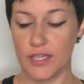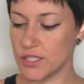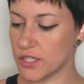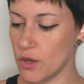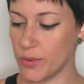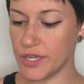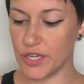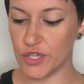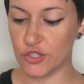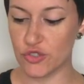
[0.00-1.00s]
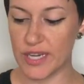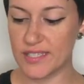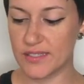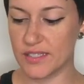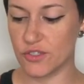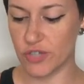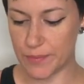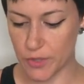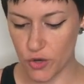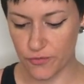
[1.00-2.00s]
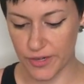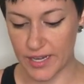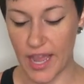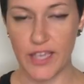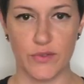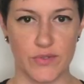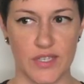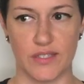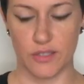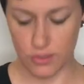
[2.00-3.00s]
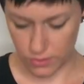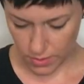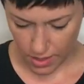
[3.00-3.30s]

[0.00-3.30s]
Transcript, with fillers: So when your dress is draped over it, I use this too.